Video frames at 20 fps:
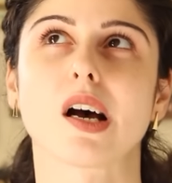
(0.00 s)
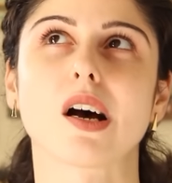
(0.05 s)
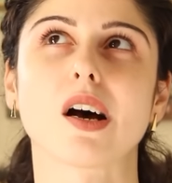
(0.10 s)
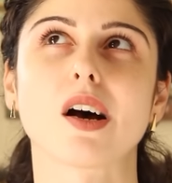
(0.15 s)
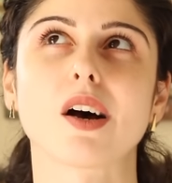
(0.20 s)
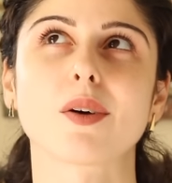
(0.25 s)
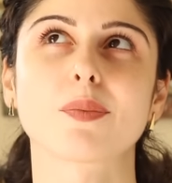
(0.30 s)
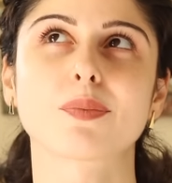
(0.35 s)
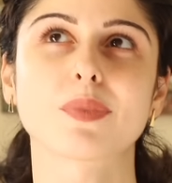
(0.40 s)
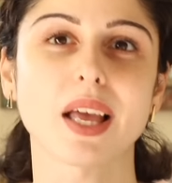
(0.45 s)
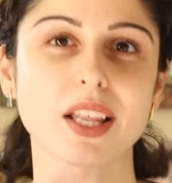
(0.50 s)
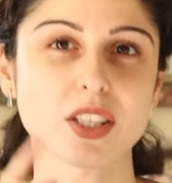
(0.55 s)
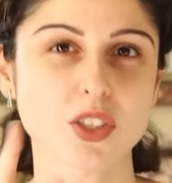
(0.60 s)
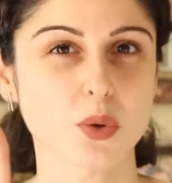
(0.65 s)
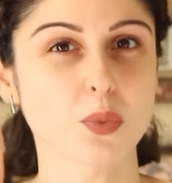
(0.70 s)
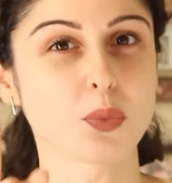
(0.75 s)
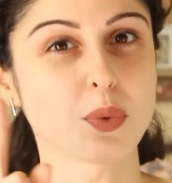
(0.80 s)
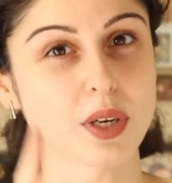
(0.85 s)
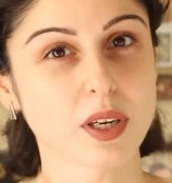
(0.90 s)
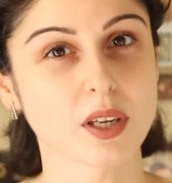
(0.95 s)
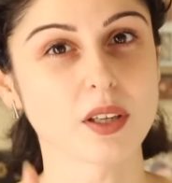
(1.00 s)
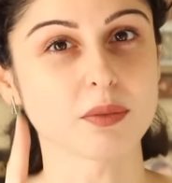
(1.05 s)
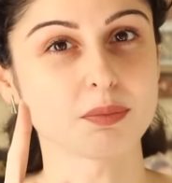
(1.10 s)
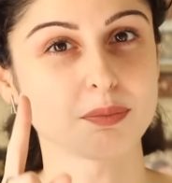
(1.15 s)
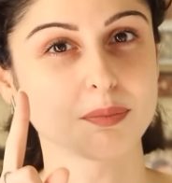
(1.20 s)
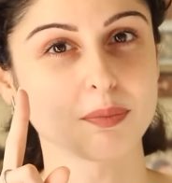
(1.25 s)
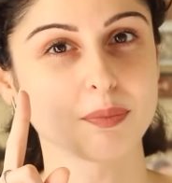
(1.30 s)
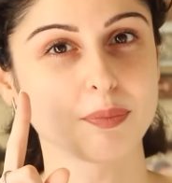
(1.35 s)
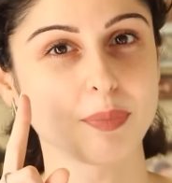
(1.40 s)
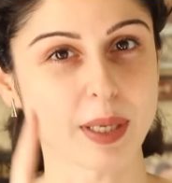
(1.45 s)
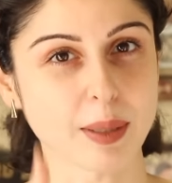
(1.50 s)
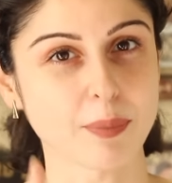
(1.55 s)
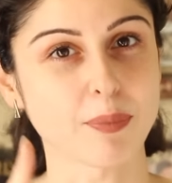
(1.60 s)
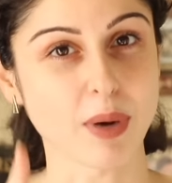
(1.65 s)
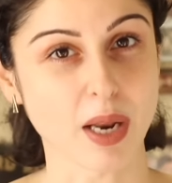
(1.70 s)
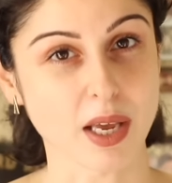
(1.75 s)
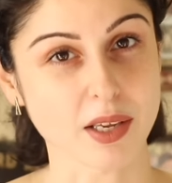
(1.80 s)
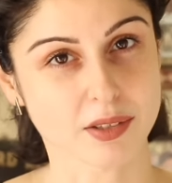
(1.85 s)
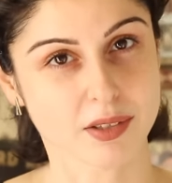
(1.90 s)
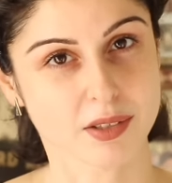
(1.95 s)
that's a real big
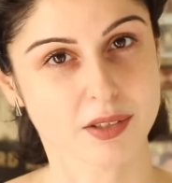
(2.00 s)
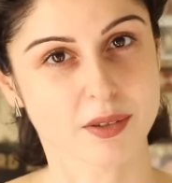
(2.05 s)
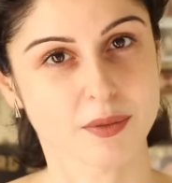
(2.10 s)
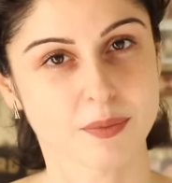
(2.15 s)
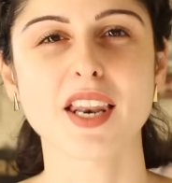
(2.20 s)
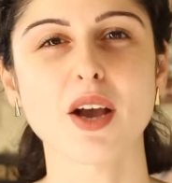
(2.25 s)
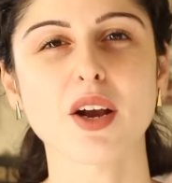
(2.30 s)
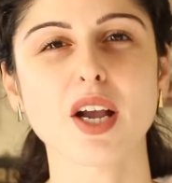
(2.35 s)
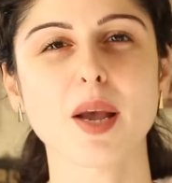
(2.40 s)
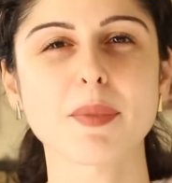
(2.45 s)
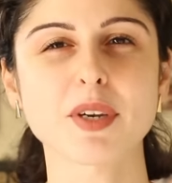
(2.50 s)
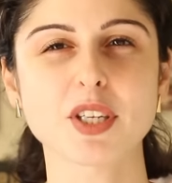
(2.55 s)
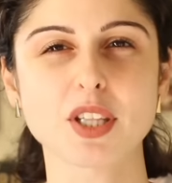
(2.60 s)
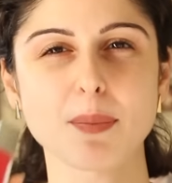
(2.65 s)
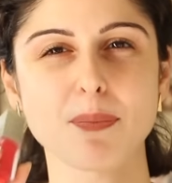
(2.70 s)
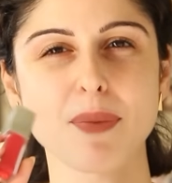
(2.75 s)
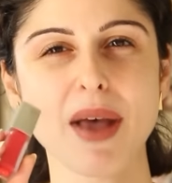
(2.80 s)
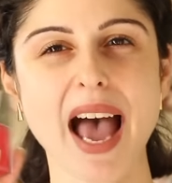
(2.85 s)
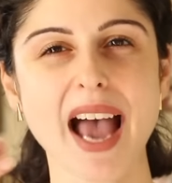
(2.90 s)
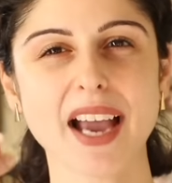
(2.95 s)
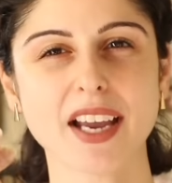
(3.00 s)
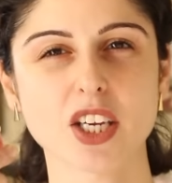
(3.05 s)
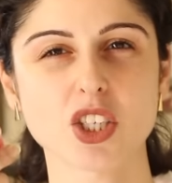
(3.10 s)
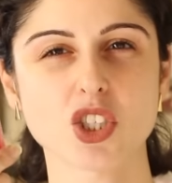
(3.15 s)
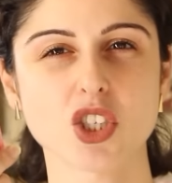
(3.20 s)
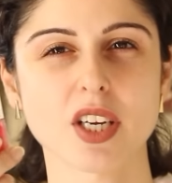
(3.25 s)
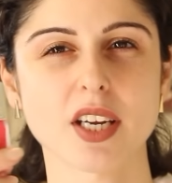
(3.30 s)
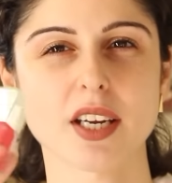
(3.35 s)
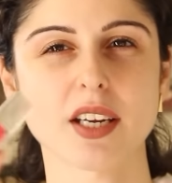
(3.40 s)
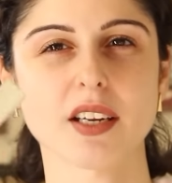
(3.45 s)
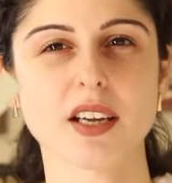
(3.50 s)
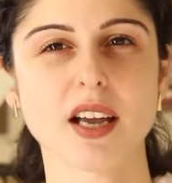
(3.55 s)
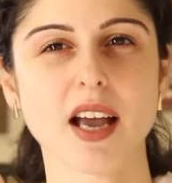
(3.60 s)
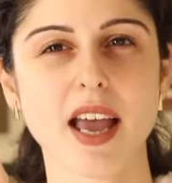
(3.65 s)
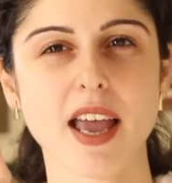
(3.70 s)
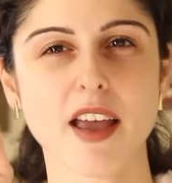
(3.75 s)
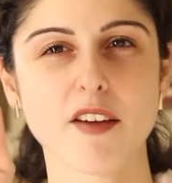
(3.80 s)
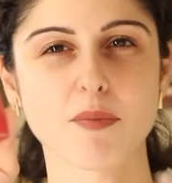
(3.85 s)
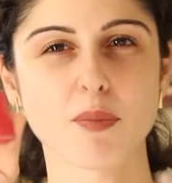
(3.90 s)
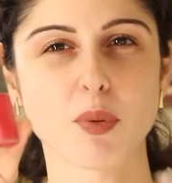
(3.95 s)
plus. Now coming to the packaging,
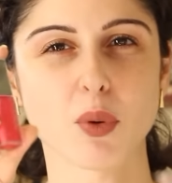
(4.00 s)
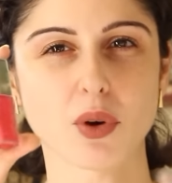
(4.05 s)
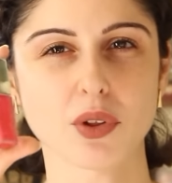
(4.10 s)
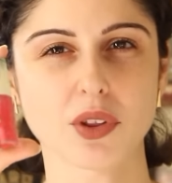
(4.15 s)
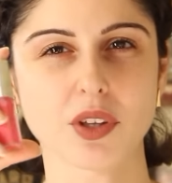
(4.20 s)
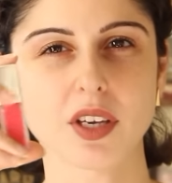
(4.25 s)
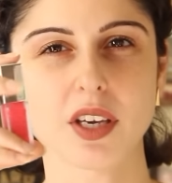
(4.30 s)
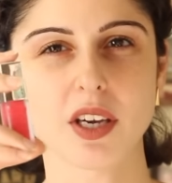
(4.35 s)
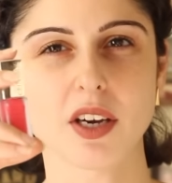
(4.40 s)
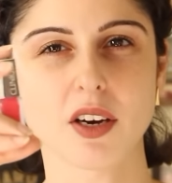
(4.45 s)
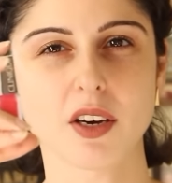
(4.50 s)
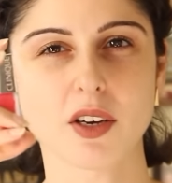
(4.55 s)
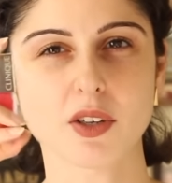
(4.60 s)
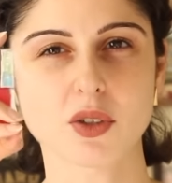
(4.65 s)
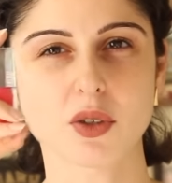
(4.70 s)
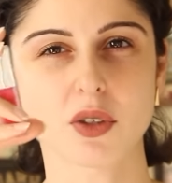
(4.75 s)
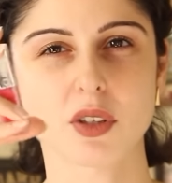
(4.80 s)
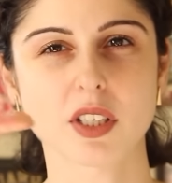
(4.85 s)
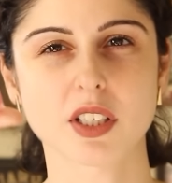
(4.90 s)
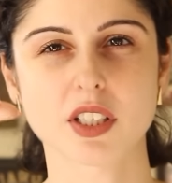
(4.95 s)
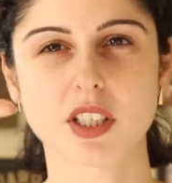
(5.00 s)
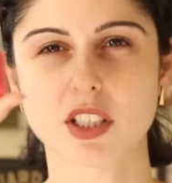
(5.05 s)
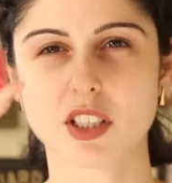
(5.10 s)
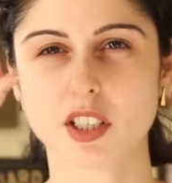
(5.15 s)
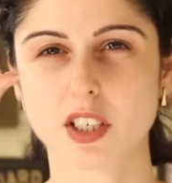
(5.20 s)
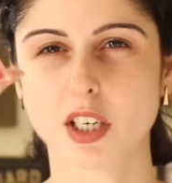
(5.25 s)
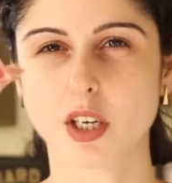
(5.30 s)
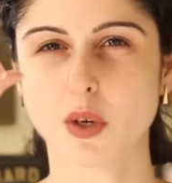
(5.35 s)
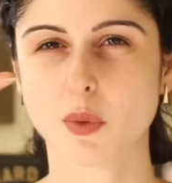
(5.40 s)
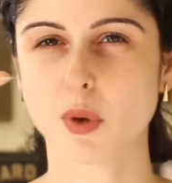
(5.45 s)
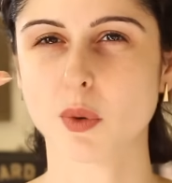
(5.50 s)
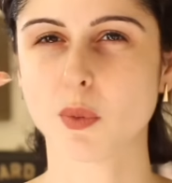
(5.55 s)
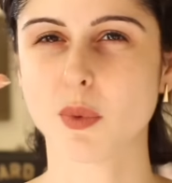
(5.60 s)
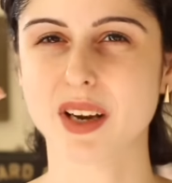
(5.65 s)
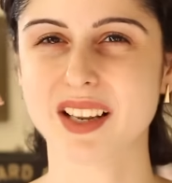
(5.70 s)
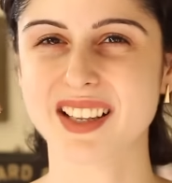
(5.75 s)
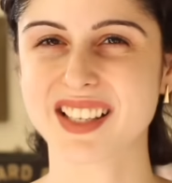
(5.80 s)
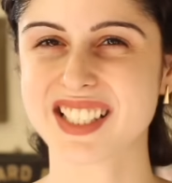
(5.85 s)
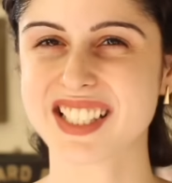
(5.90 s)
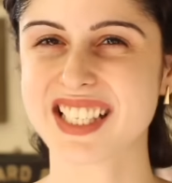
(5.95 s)
I have both here. So this is the liquid
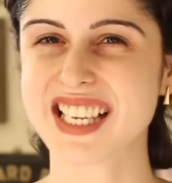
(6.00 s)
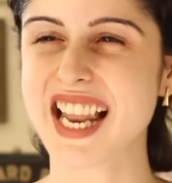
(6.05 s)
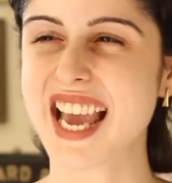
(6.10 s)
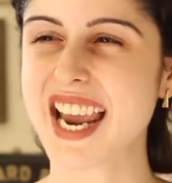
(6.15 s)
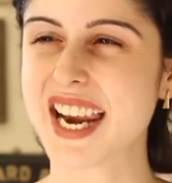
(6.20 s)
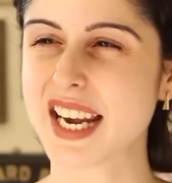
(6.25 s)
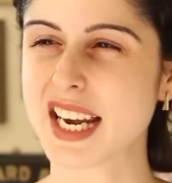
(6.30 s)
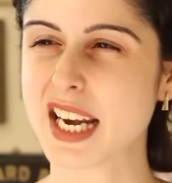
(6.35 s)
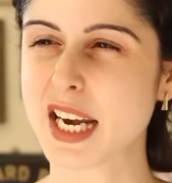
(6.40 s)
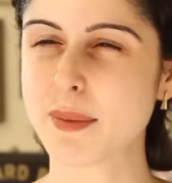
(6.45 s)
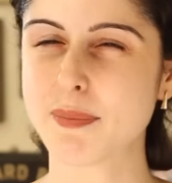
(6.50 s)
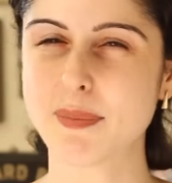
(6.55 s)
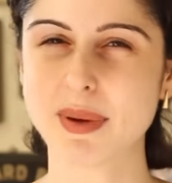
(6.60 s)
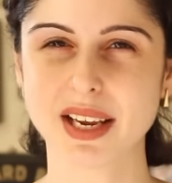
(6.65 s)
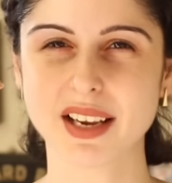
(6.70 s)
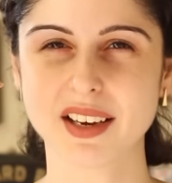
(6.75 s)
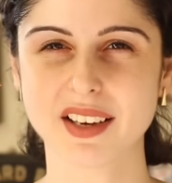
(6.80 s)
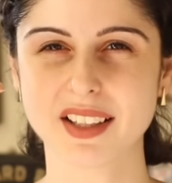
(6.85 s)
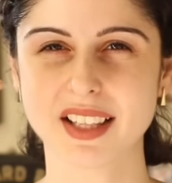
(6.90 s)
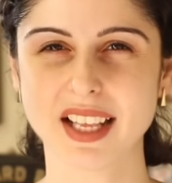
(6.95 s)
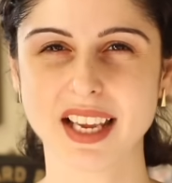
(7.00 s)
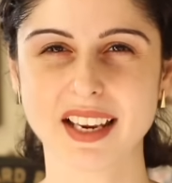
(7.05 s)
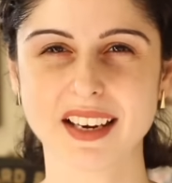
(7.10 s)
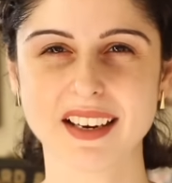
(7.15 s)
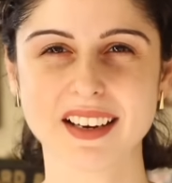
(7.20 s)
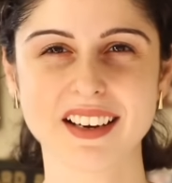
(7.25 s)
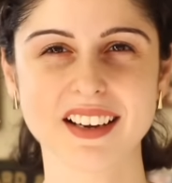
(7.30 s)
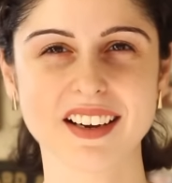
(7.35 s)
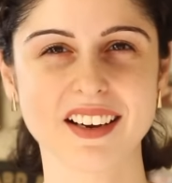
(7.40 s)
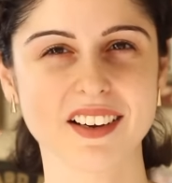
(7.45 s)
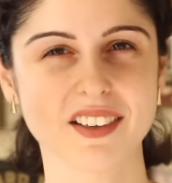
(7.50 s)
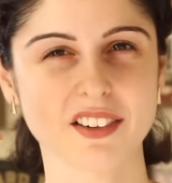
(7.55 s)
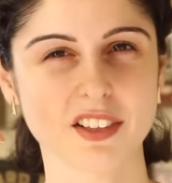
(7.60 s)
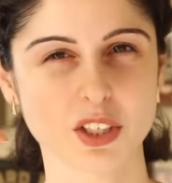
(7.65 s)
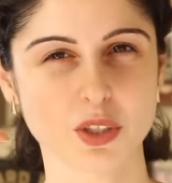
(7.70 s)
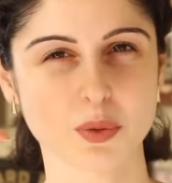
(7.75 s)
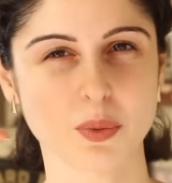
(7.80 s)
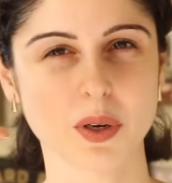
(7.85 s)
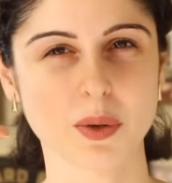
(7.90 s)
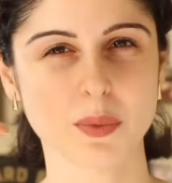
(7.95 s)
one, slightly bigger than
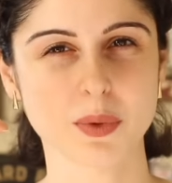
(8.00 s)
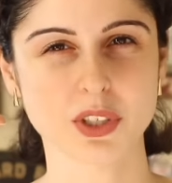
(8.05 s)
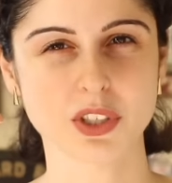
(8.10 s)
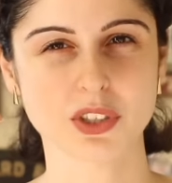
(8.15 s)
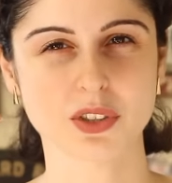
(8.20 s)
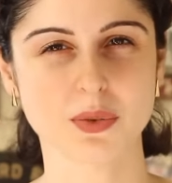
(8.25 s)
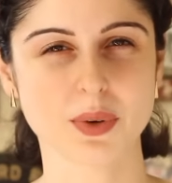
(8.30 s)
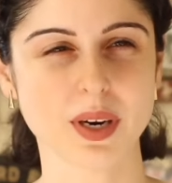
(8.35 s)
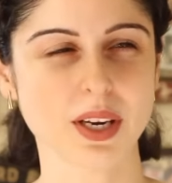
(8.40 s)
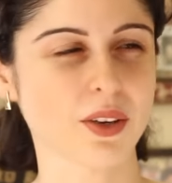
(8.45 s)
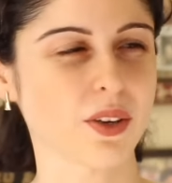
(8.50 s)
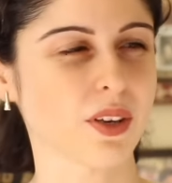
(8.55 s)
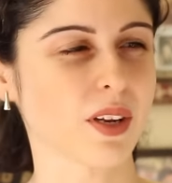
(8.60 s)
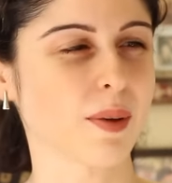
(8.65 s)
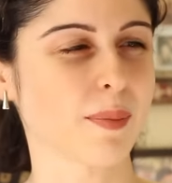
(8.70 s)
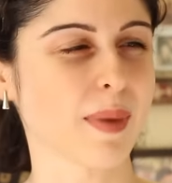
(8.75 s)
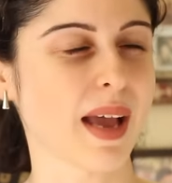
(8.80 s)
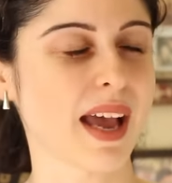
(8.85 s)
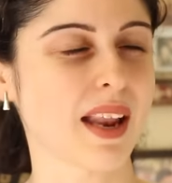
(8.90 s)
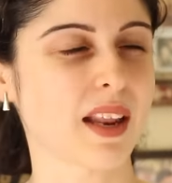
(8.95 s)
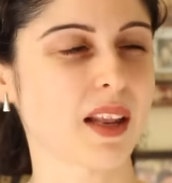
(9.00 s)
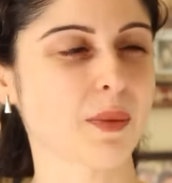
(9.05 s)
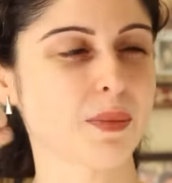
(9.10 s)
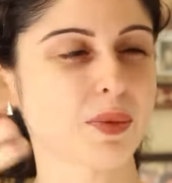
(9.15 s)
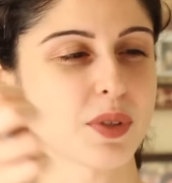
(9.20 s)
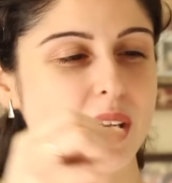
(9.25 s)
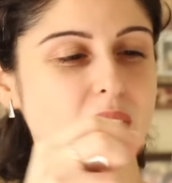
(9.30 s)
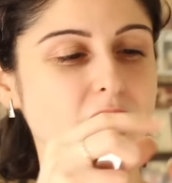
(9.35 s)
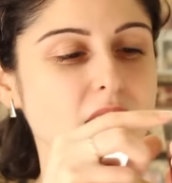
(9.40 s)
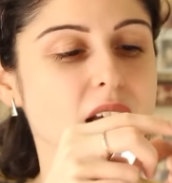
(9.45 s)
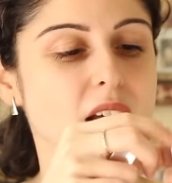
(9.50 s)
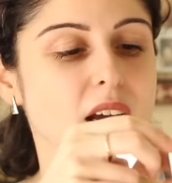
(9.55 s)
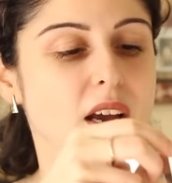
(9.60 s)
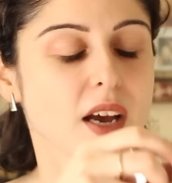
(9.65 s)
this one, which is the regular matte lipstick.